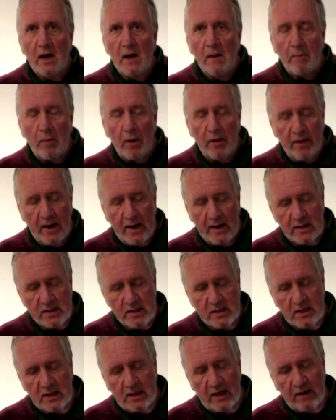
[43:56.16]
But
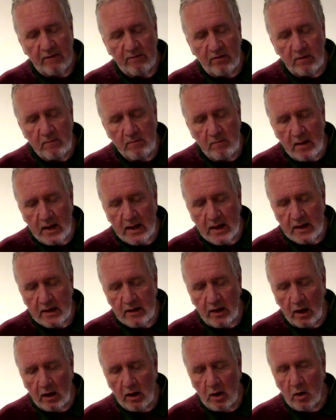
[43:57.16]
that's given me
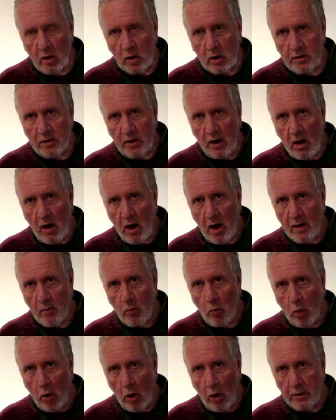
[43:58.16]
the look that I
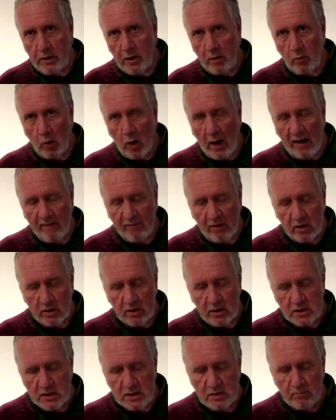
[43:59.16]
want, and we'll have a
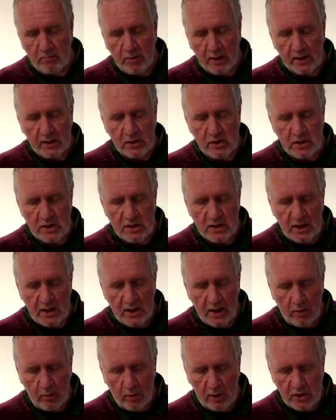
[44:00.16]
look at some pictures
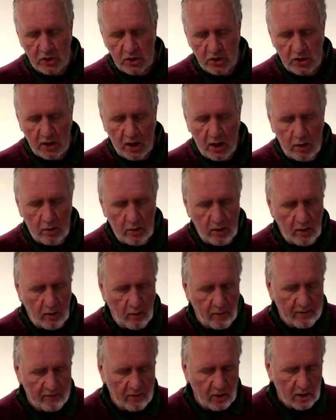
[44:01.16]
here which show that
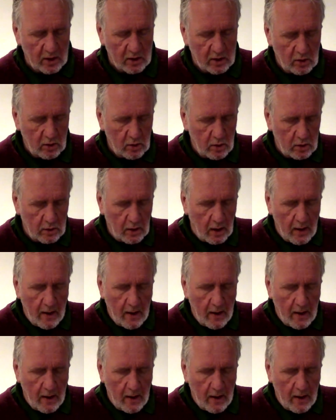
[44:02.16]
we've got a good